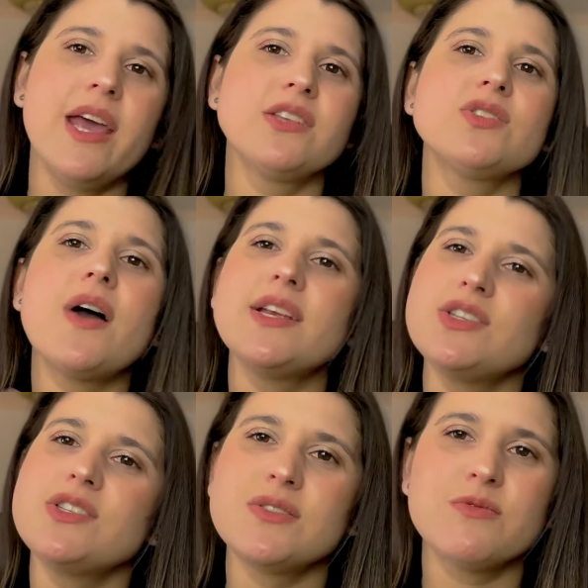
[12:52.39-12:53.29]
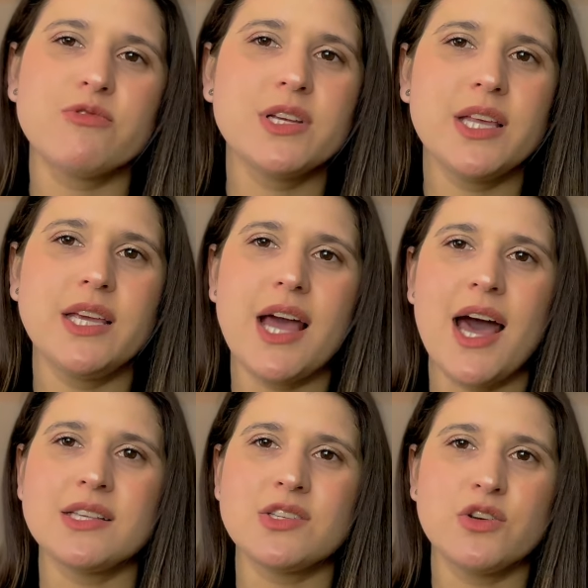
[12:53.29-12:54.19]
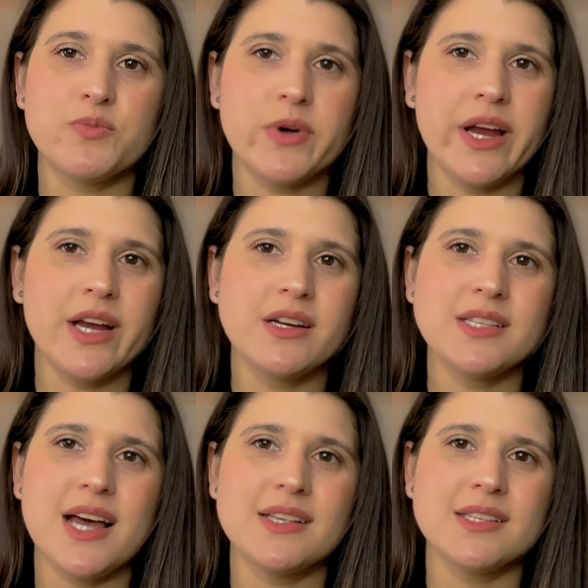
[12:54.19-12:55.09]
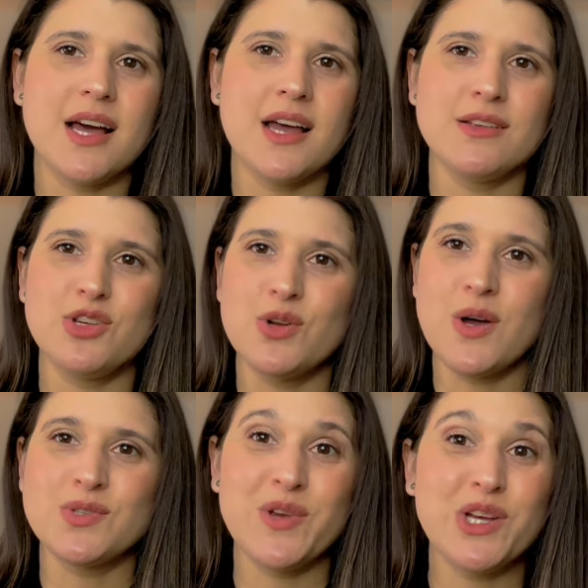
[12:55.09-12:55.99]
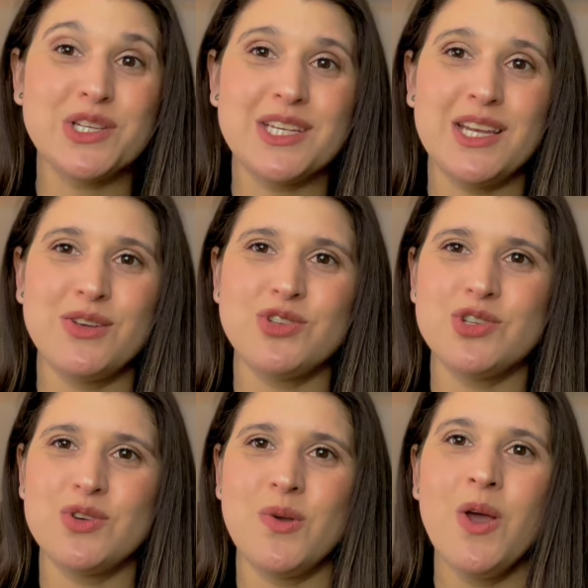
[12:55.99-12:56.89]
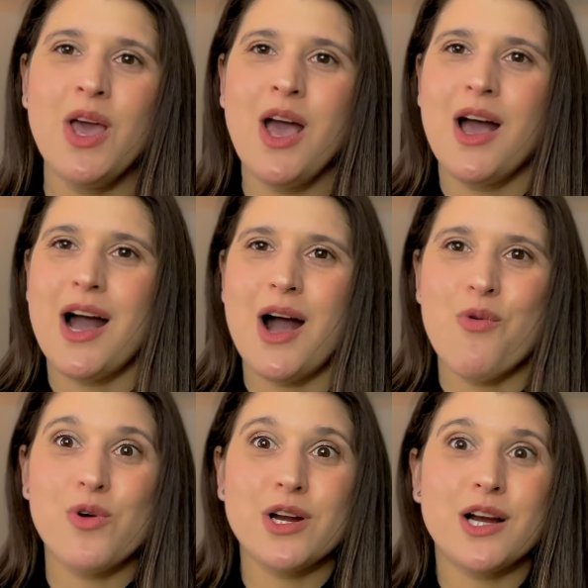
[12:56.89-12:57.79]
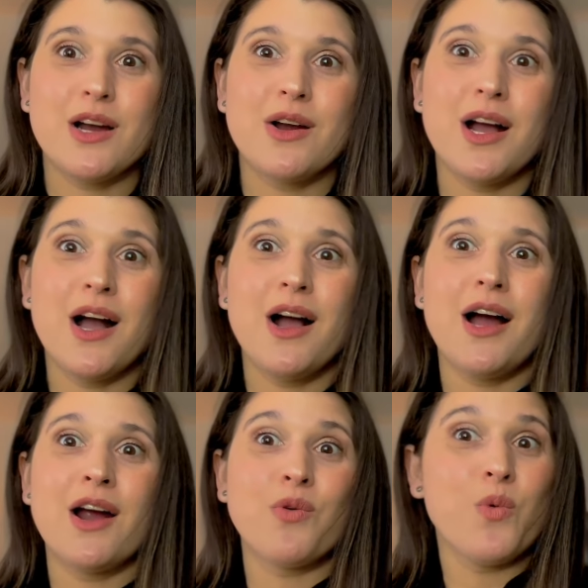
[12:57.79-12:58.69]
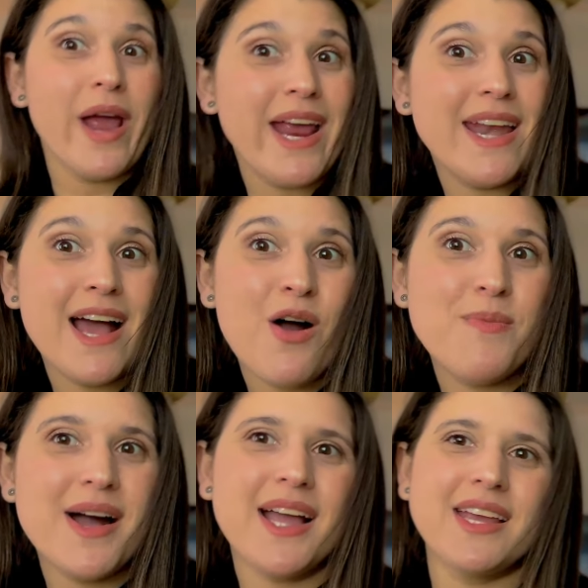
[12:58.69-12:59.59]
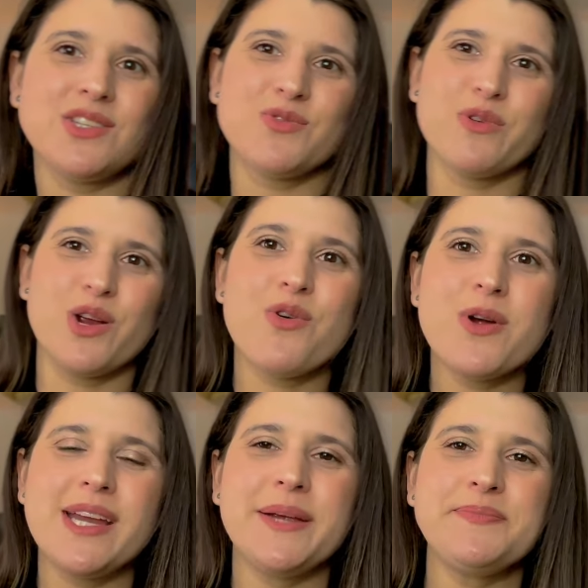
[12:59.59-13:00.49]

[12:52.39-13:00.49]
And so I just really ask your prayers as, you know, as we continue to work our way now back into recording.